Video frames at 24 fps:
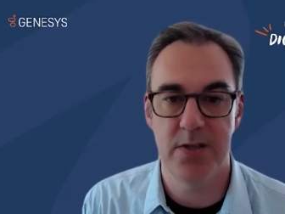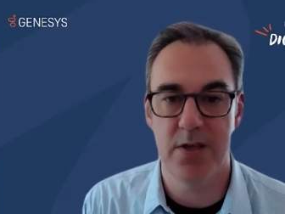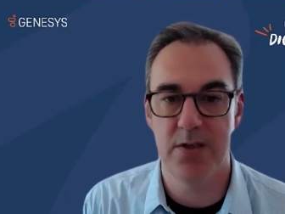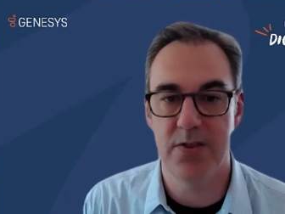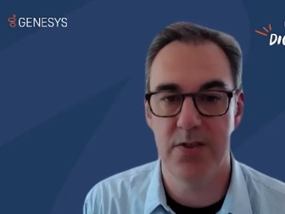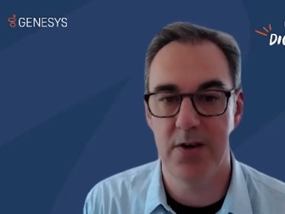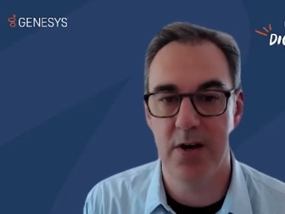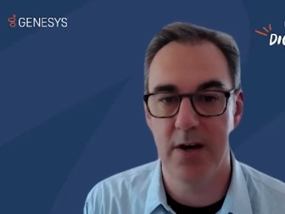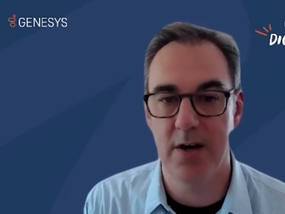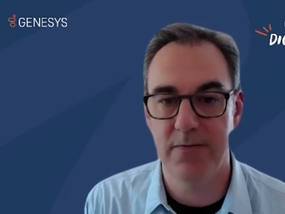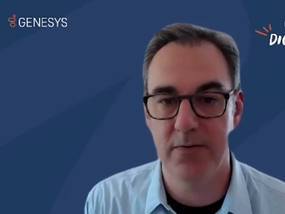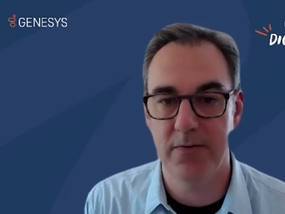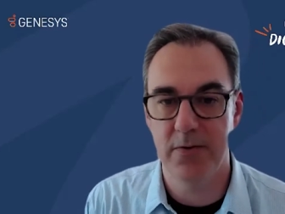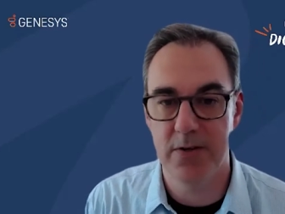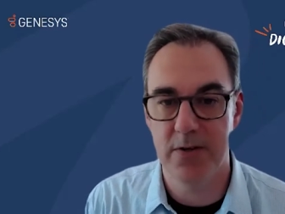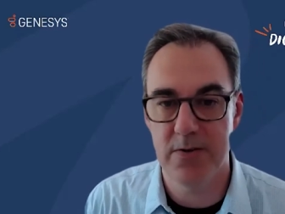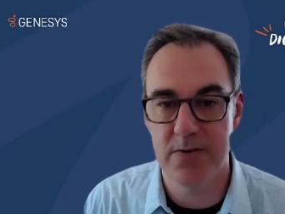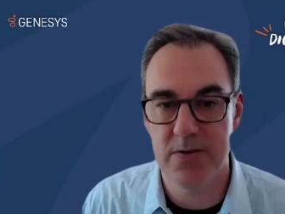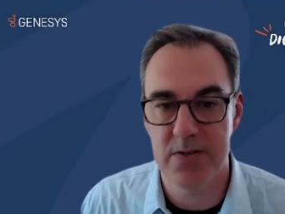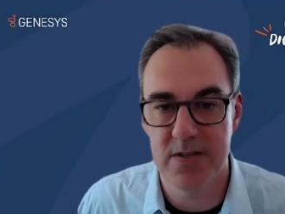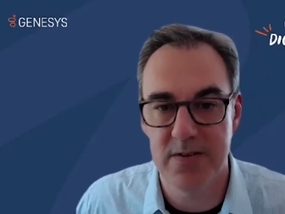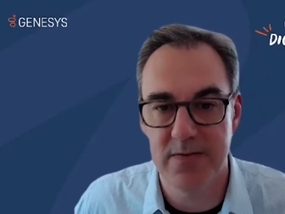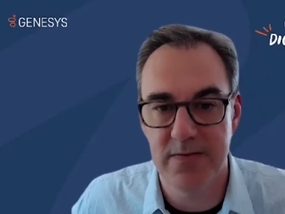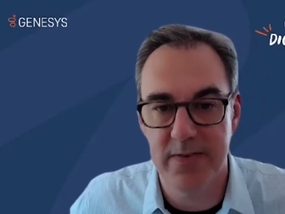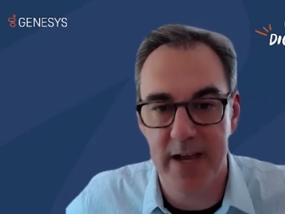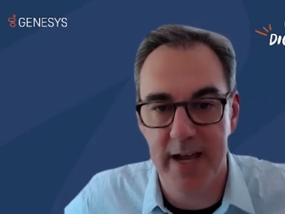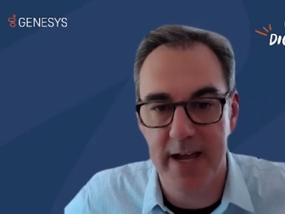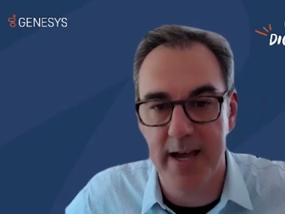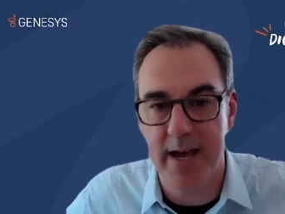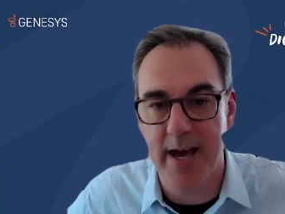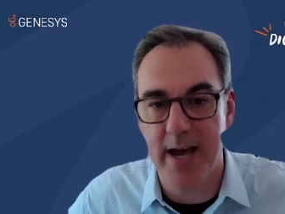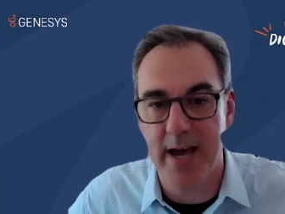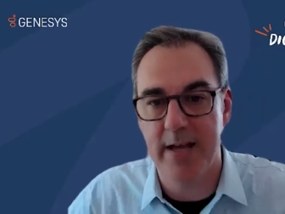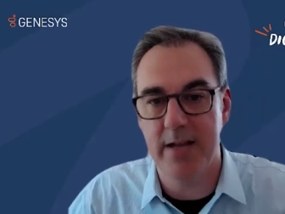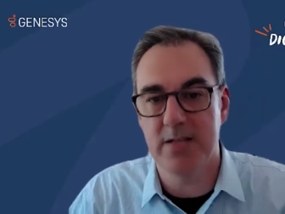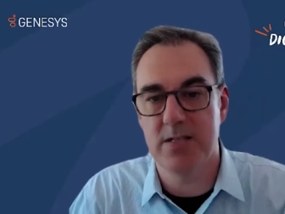The thoughtful use of
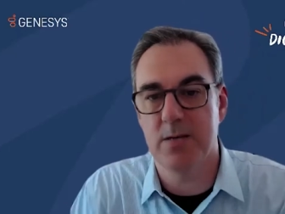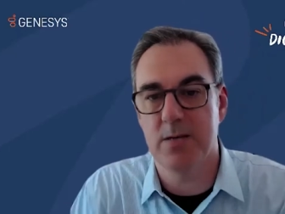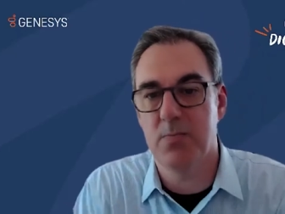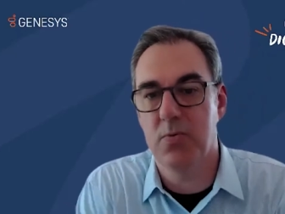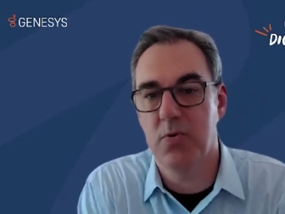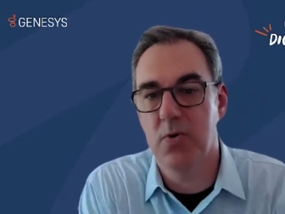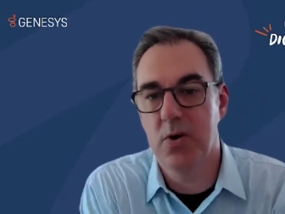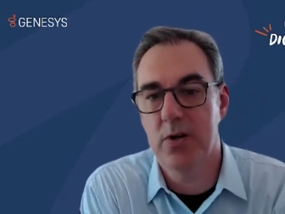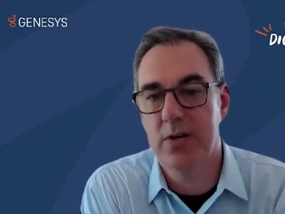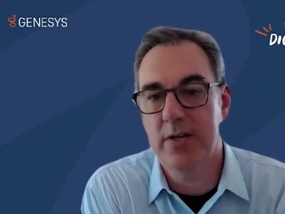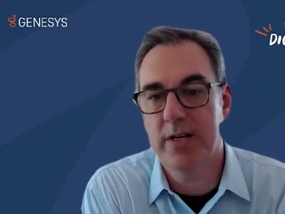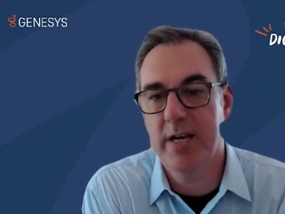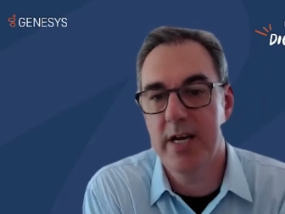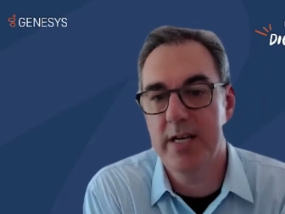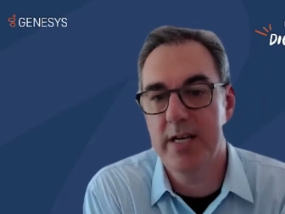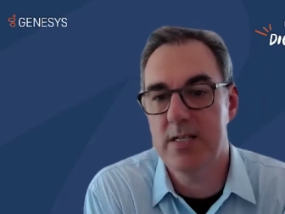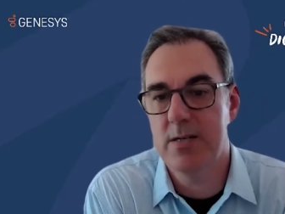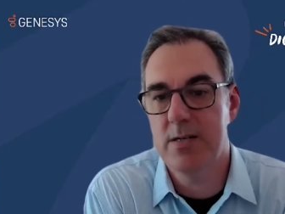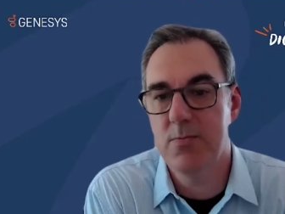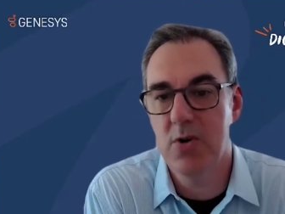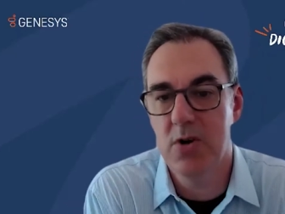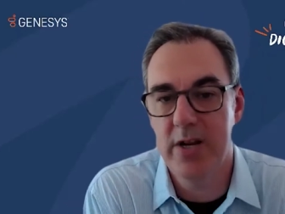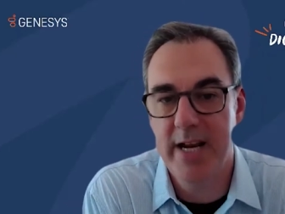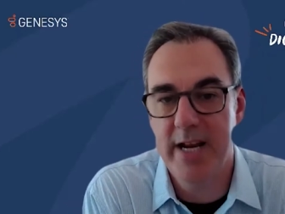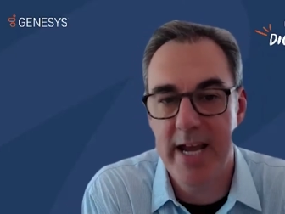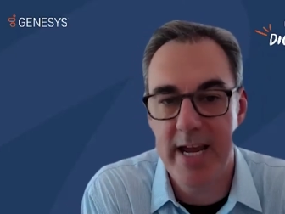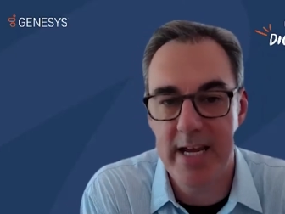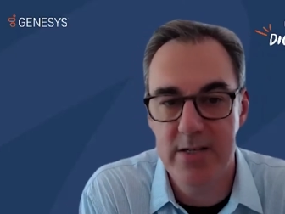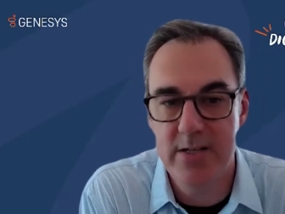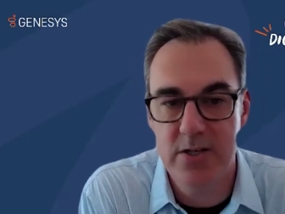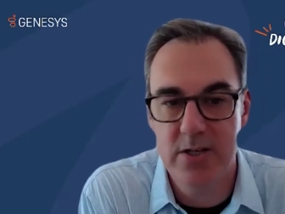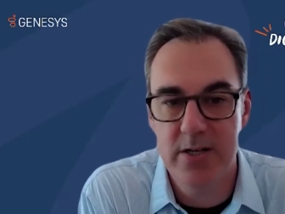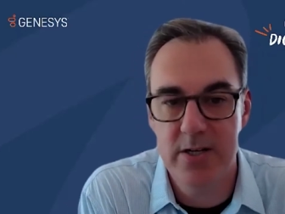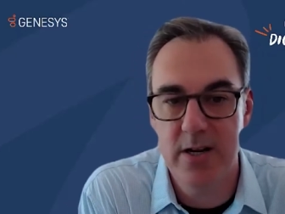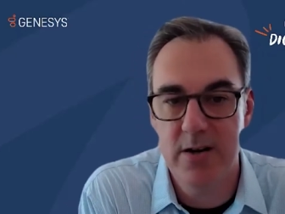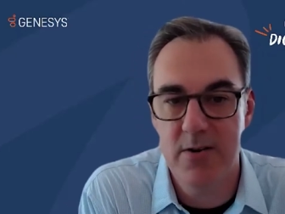AI to support customer and
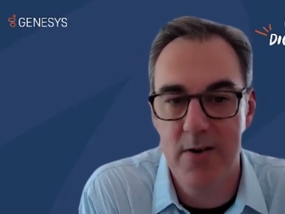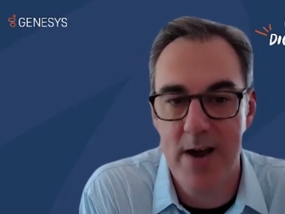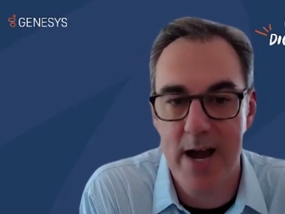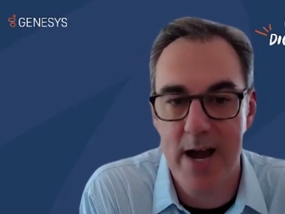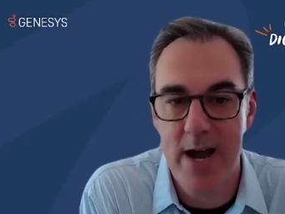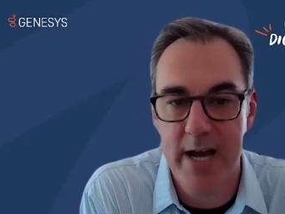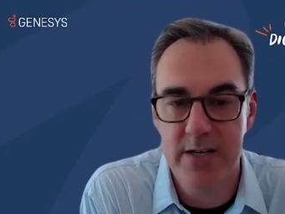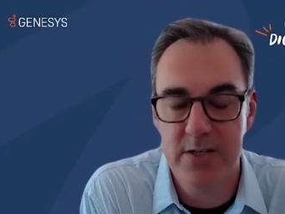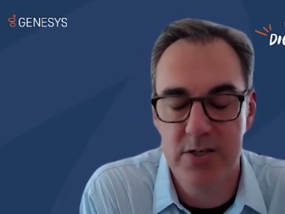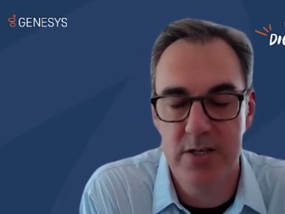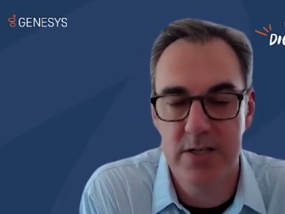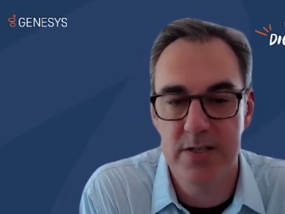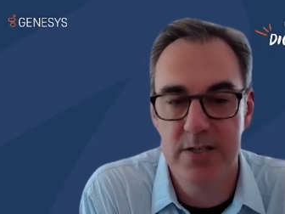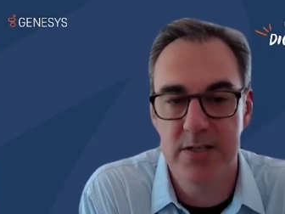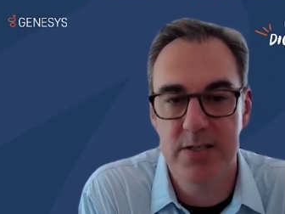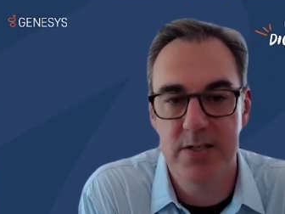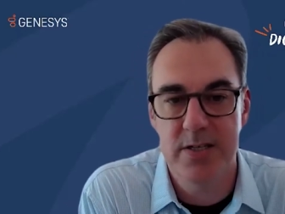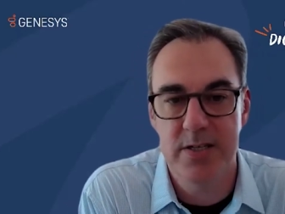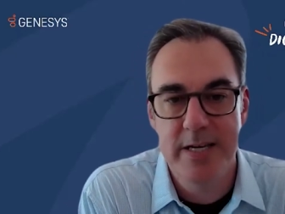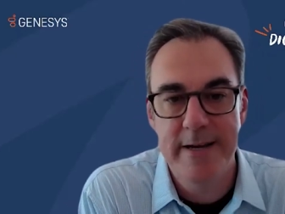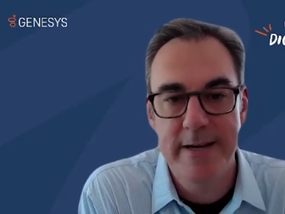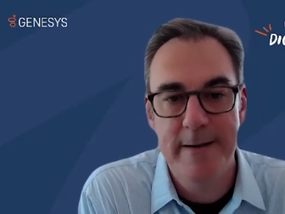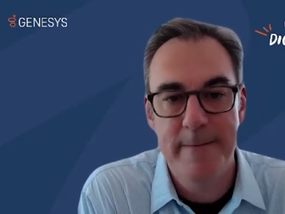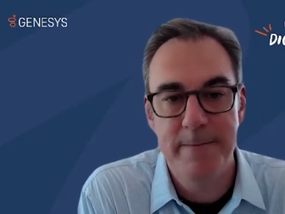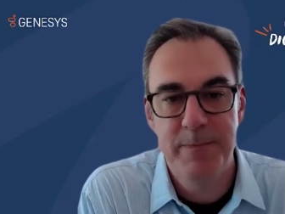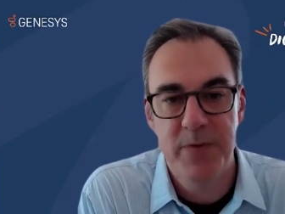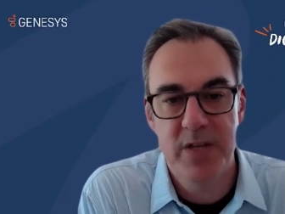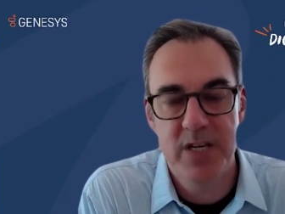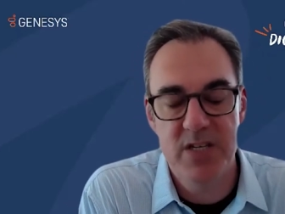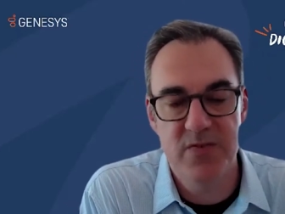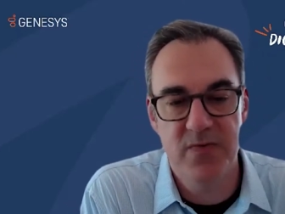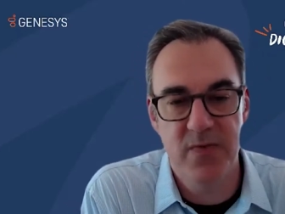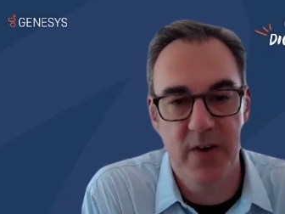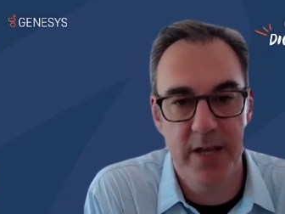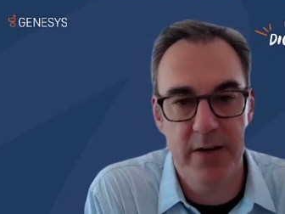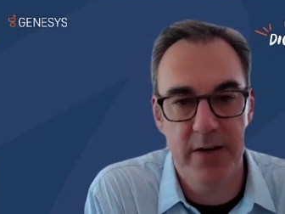agent interactions is
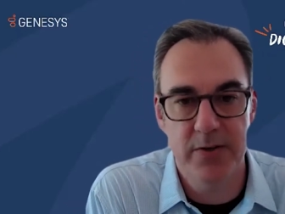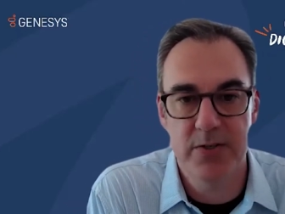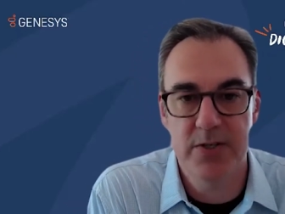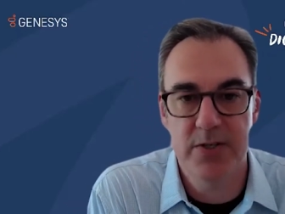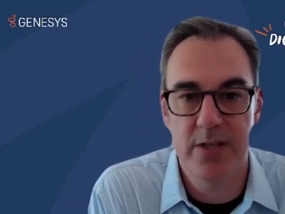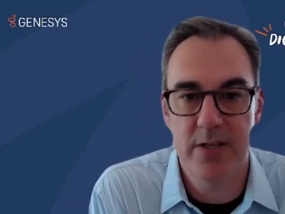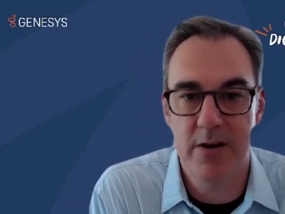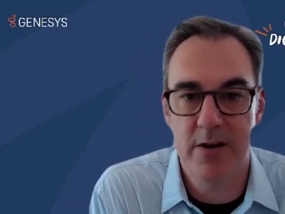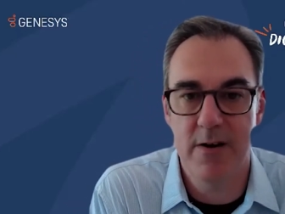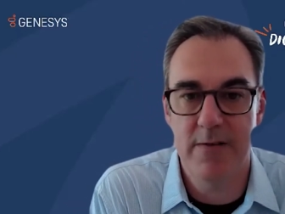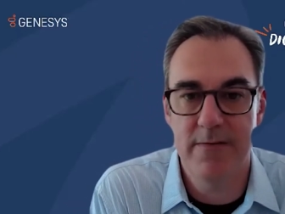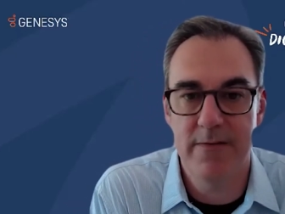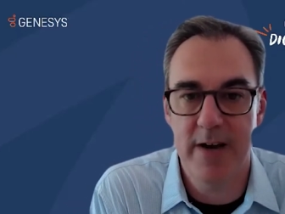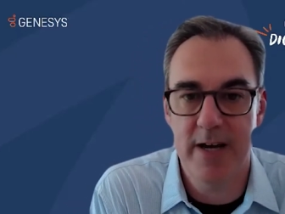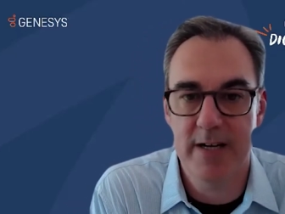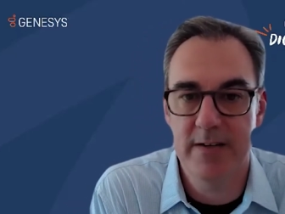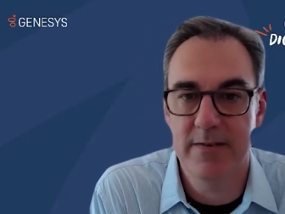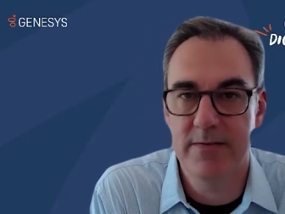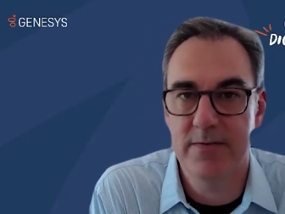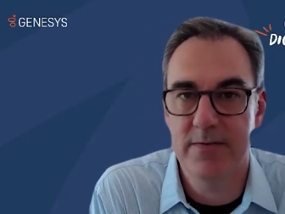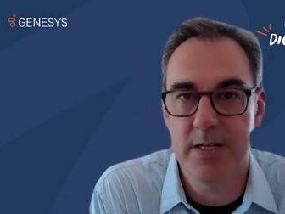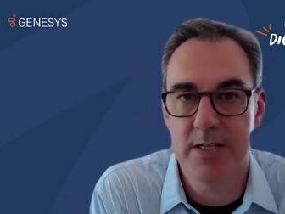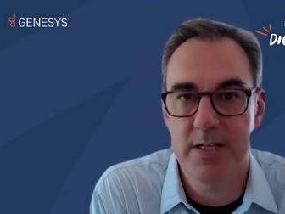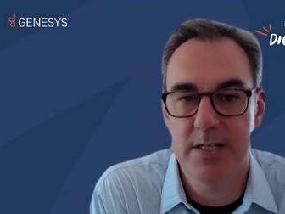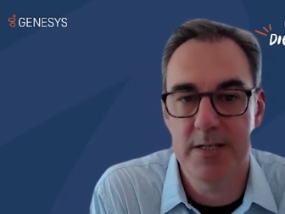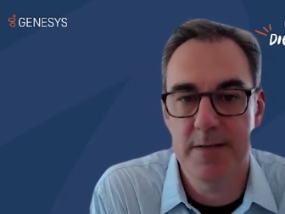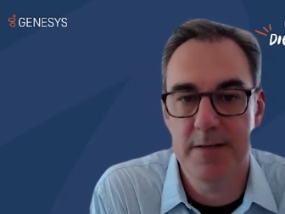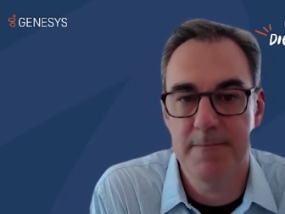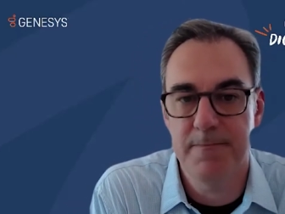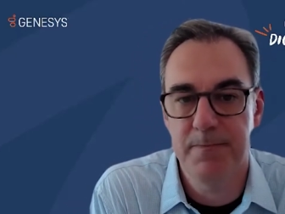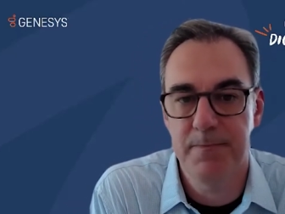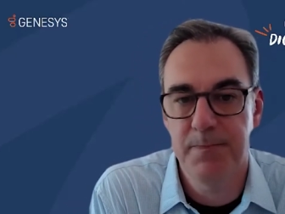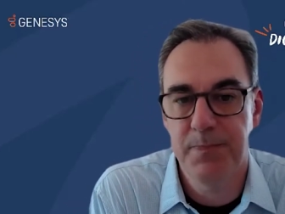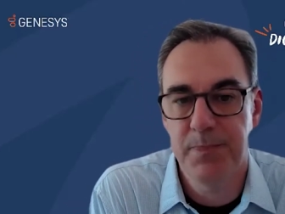vital to their effectiveness.